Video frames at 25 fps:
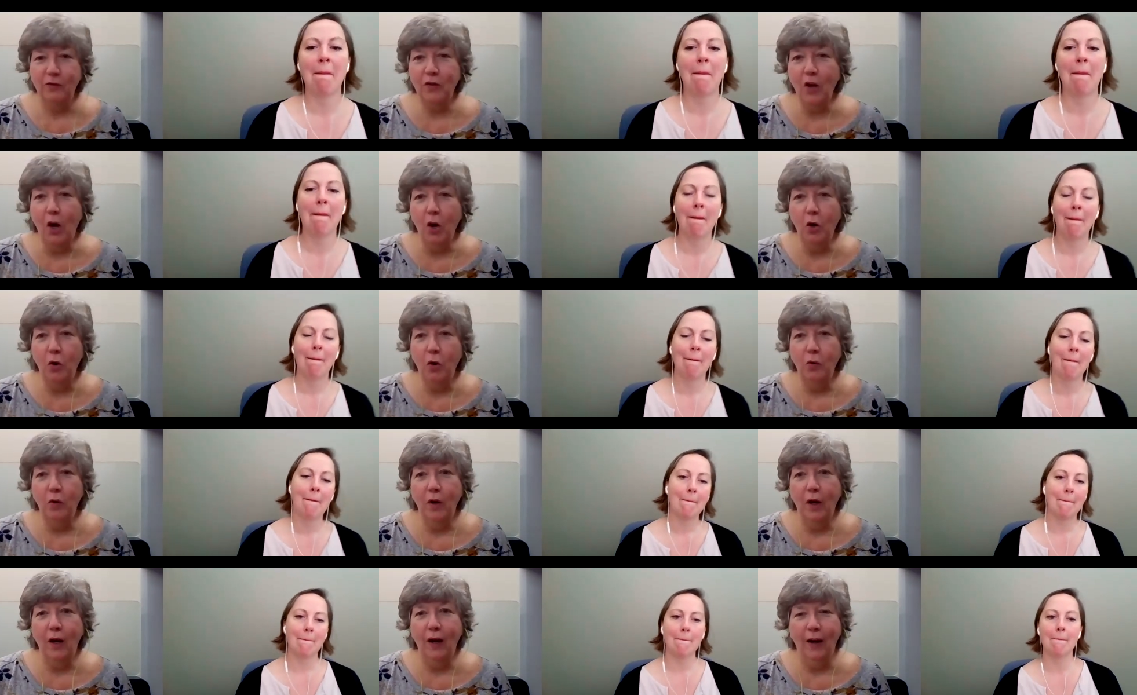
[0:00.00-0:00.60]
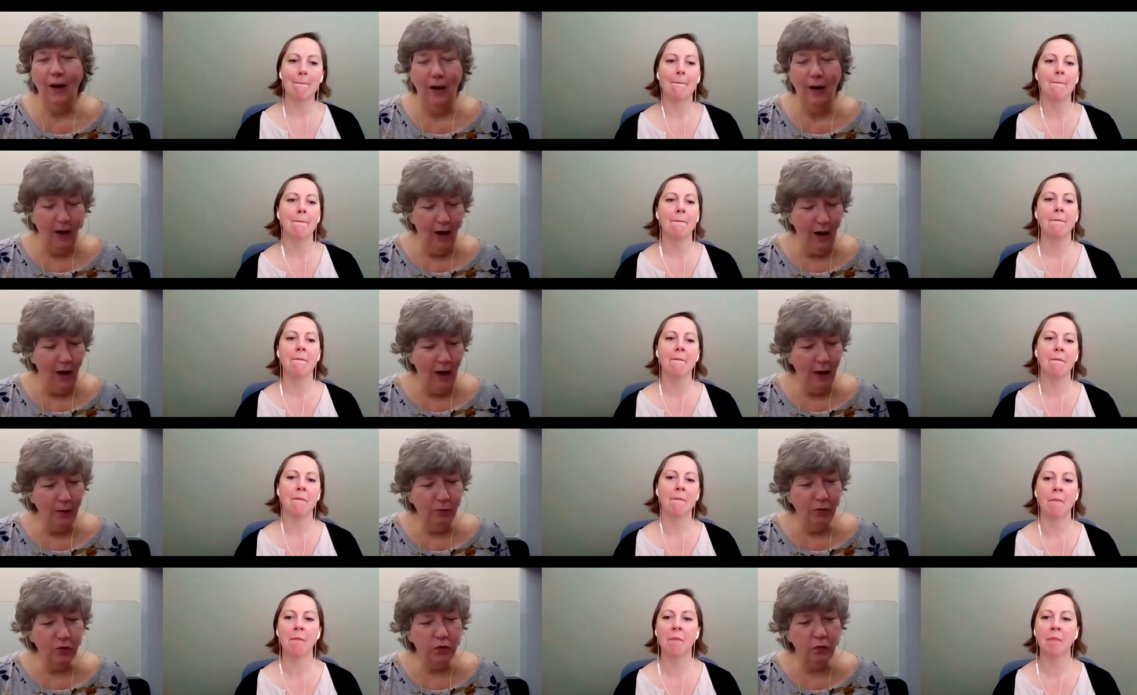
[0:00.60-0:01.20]
Speaker 1: so I
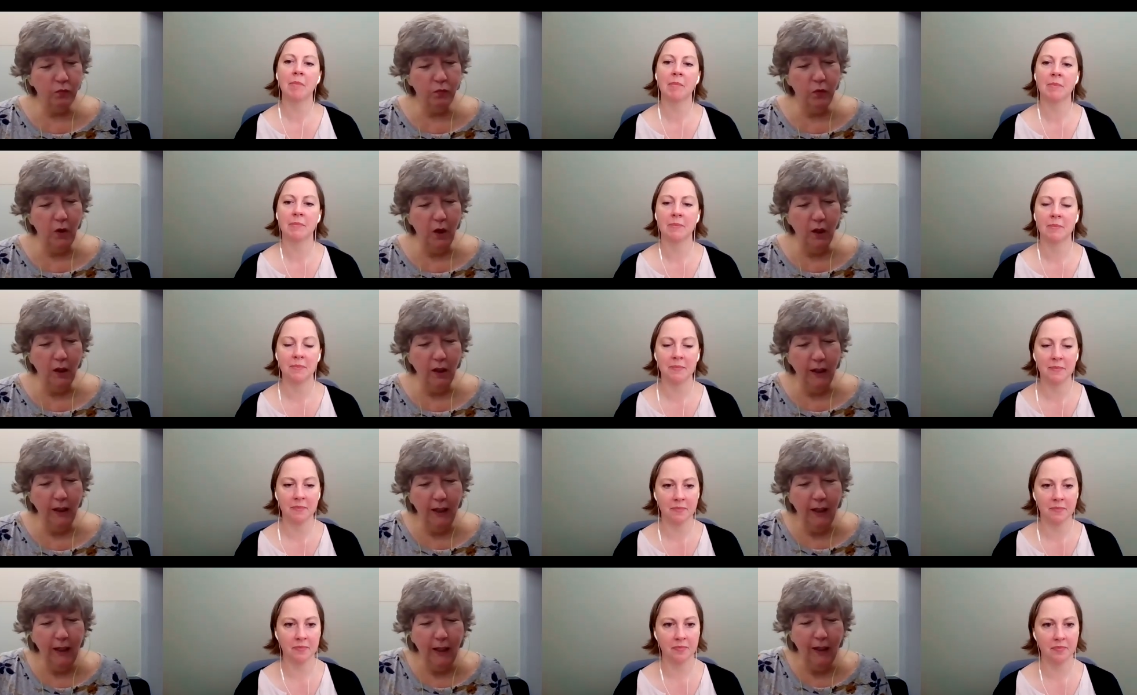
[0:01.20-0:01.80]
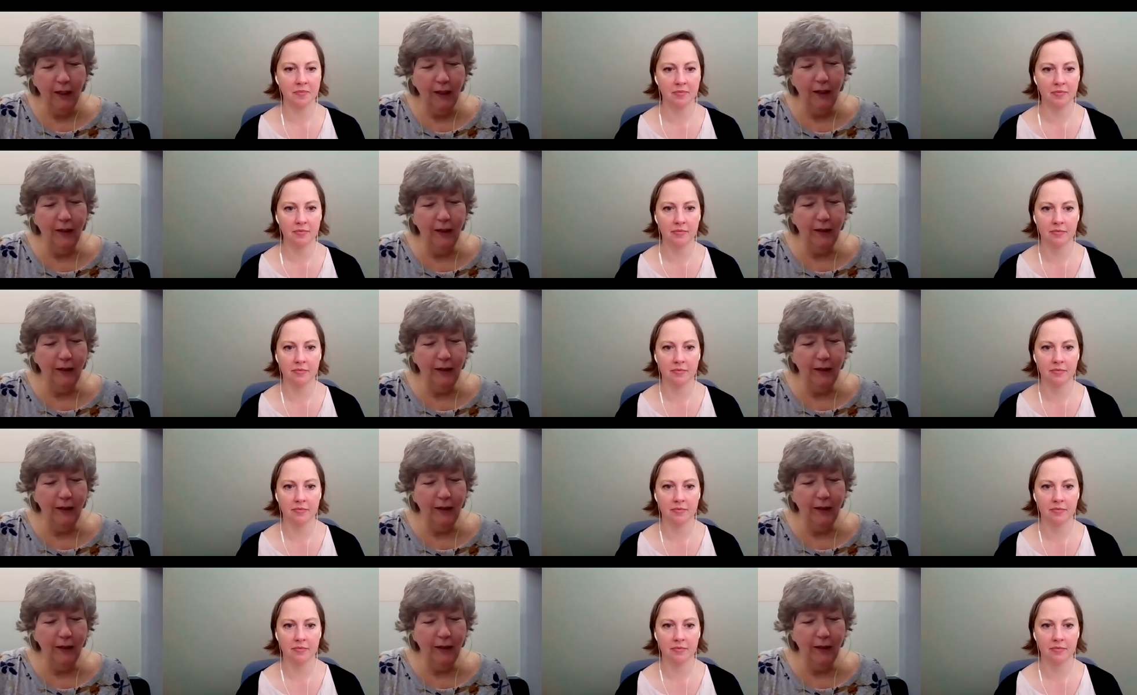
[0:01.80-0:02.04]
was really,